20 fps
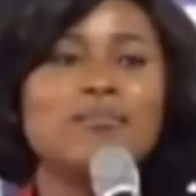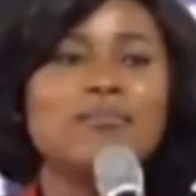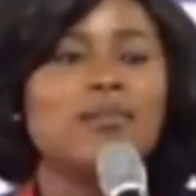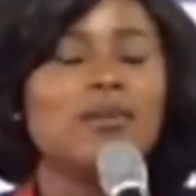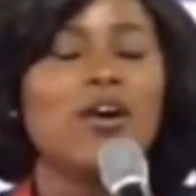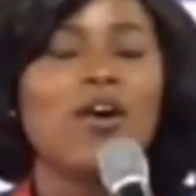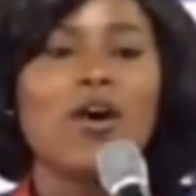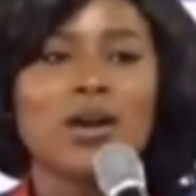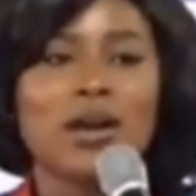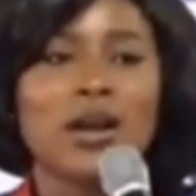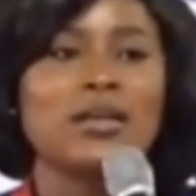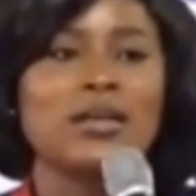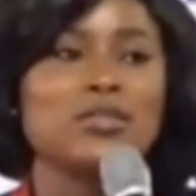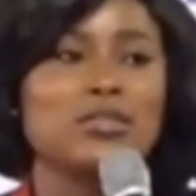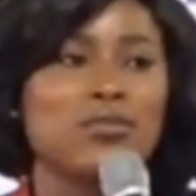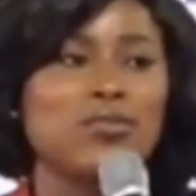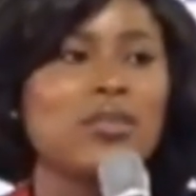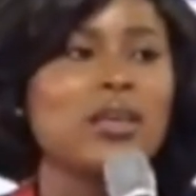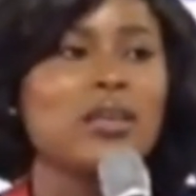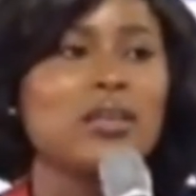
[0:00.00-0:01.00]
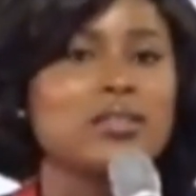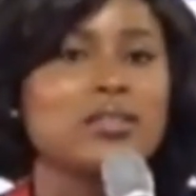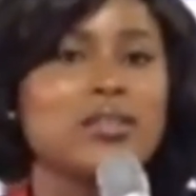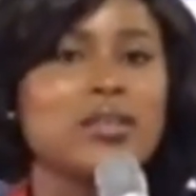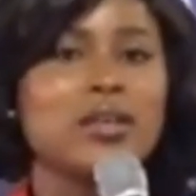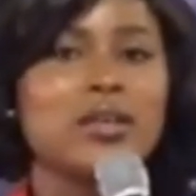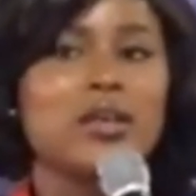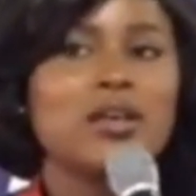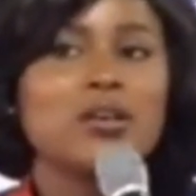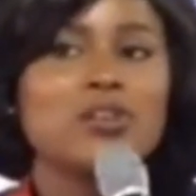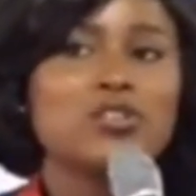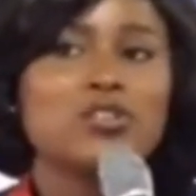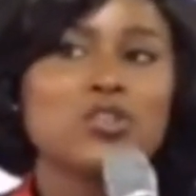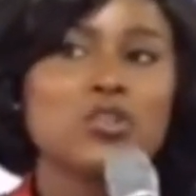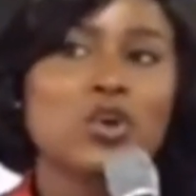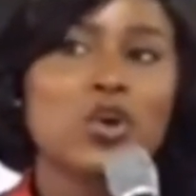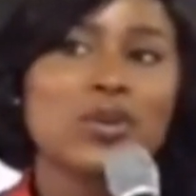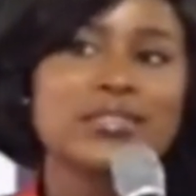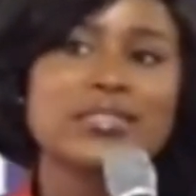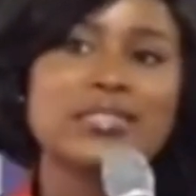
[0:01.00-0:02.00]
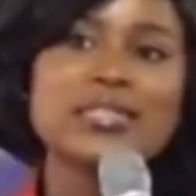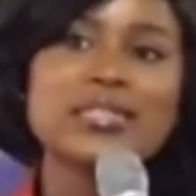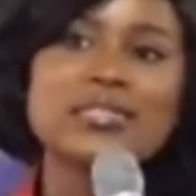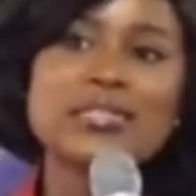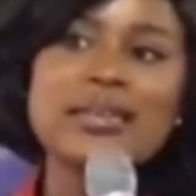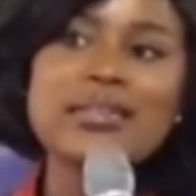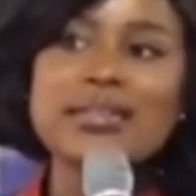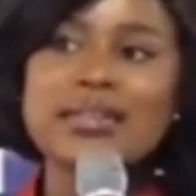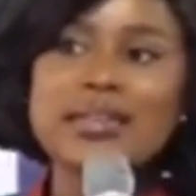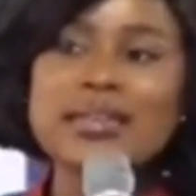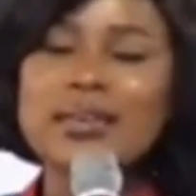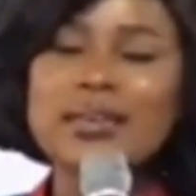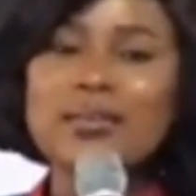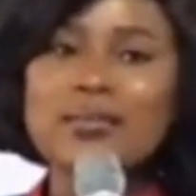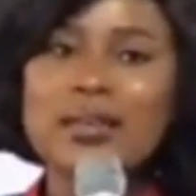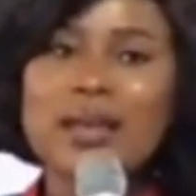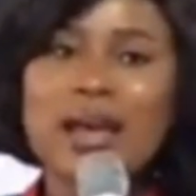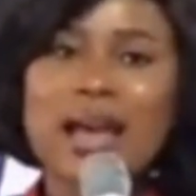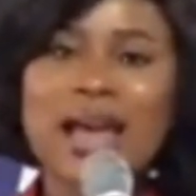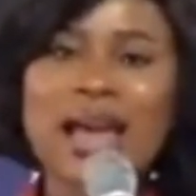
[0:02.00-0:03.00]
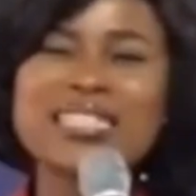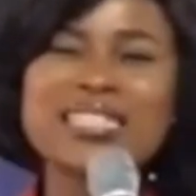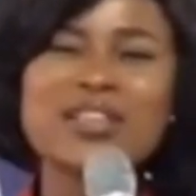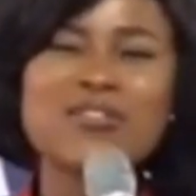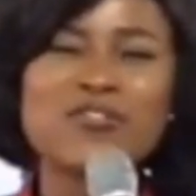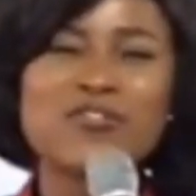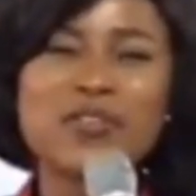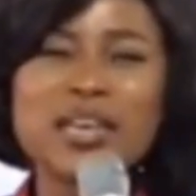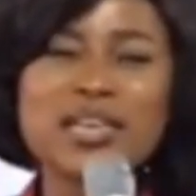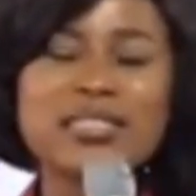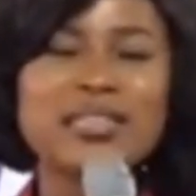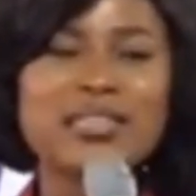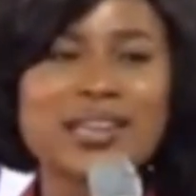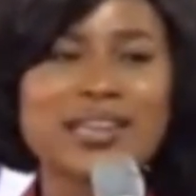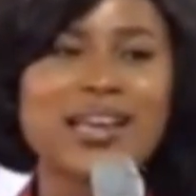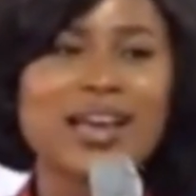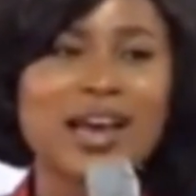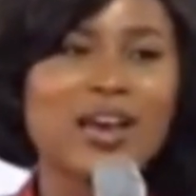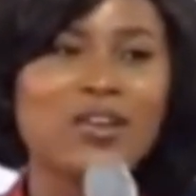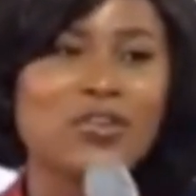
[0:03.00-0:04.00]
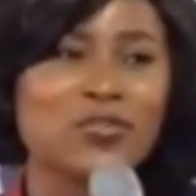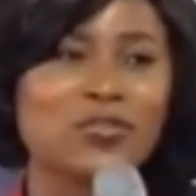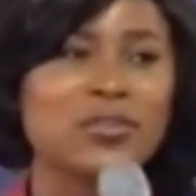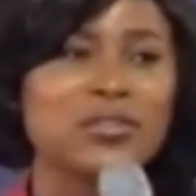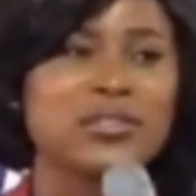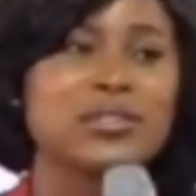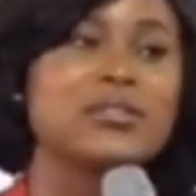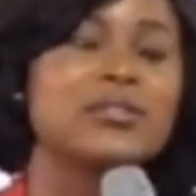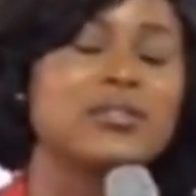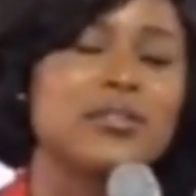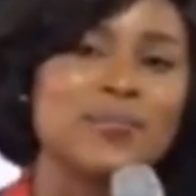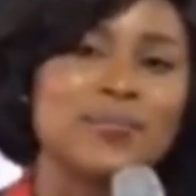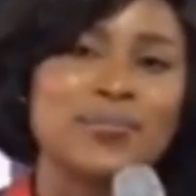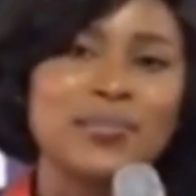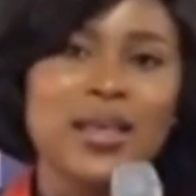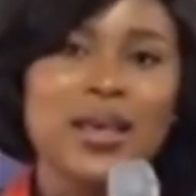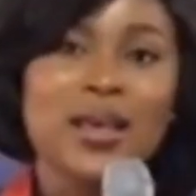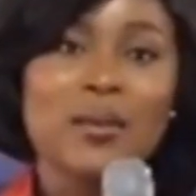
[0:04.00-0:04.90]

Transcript: All kinds of things. So consistently, I had to face that kind of criticism.